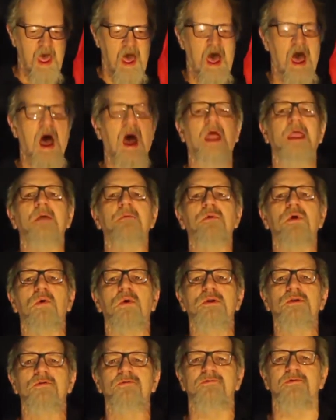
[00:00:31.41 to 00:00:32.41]
I am
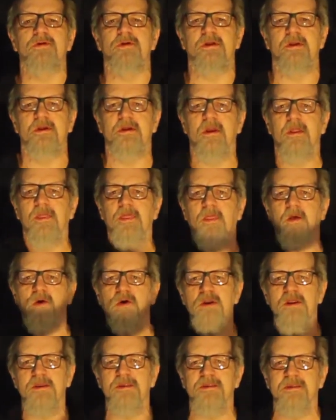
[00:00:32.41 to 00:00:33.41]
going to cheat
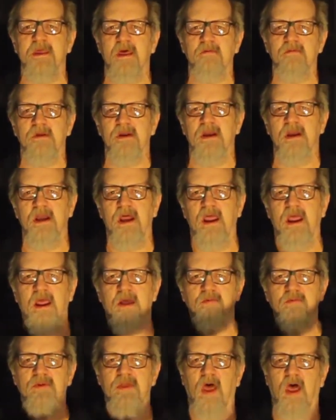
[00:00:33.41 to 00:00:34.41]
37 and a
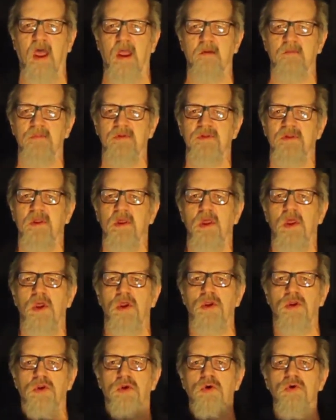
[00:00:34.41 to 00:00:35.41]
half times.
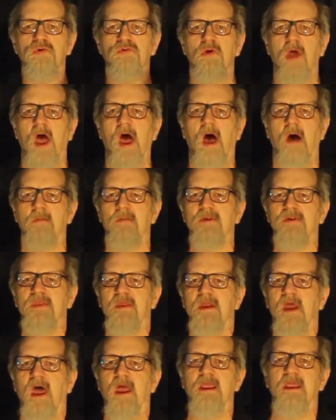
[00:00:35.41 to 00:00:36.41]
Your job is to
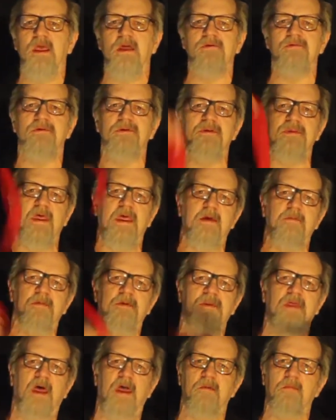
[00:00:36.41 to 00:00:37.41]
not catch this half the
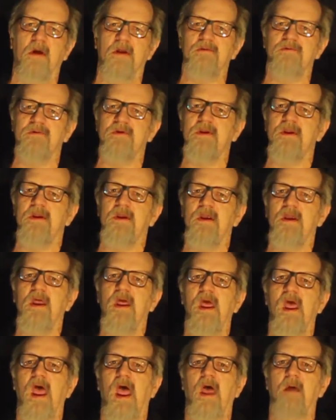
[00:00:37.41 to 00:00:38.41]
time I cheat.
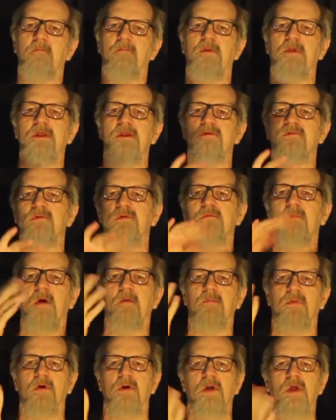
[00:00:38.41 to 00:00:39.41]
And please
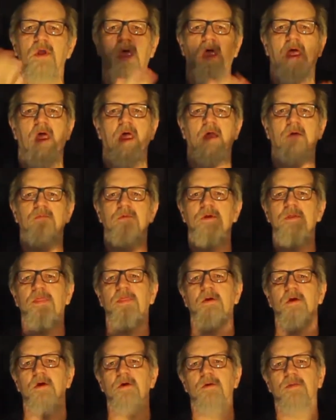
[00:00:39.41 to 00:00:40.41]
remember, every
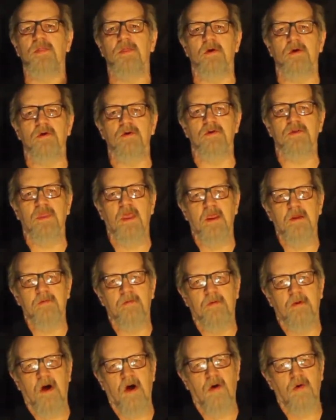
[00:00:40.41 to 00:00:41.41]
third Thursday
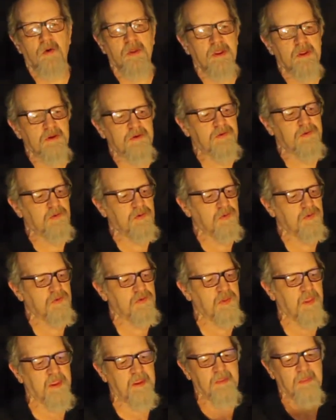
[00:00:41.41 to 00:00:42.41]
following a
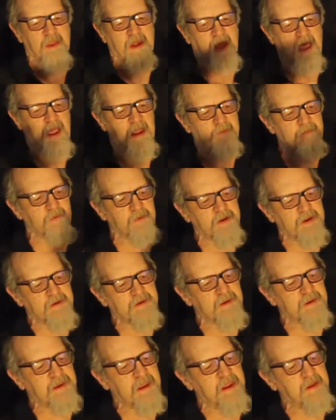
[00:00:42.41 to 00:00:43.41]
Tuesday that I forget
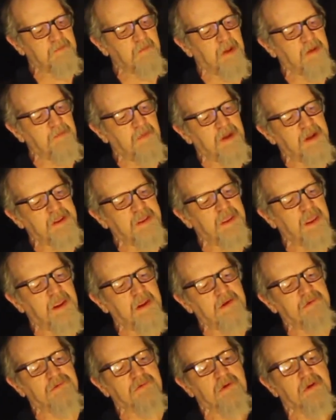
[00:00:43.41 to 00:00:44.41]
to take my
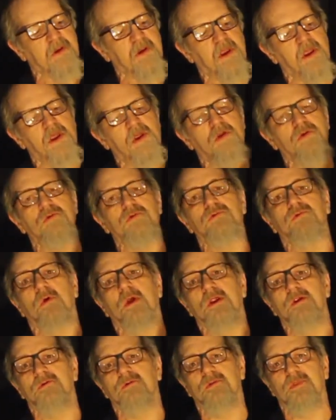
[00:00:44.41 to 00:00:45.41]
medication,
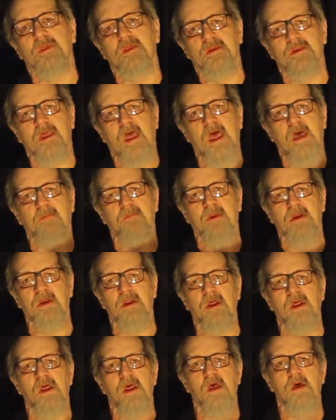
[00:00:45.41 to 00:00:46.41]
strange things happen.
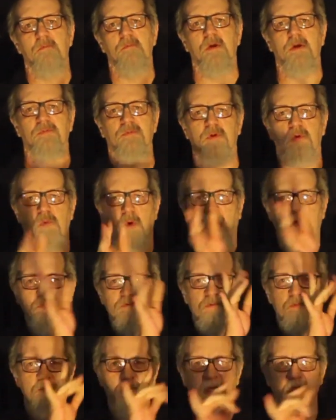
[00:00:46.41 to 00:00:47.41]
But if you watch
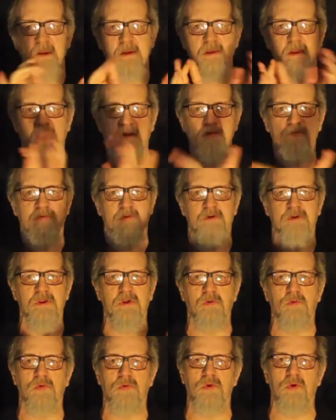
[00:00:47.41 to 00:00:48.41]
and pay attention,
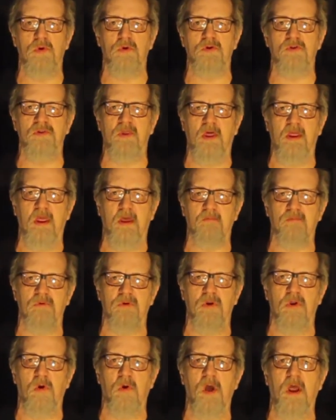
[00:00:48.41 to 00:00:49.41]
you will notice I have
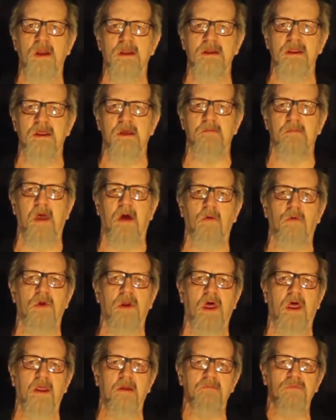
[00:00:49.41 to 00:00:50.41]
no idea about what
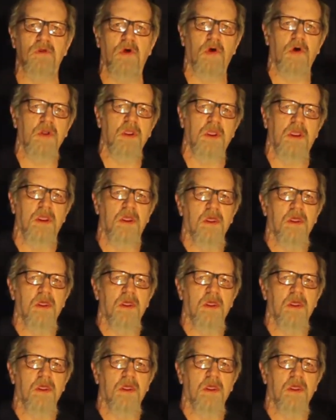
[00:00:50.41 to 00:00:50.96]
I am talking.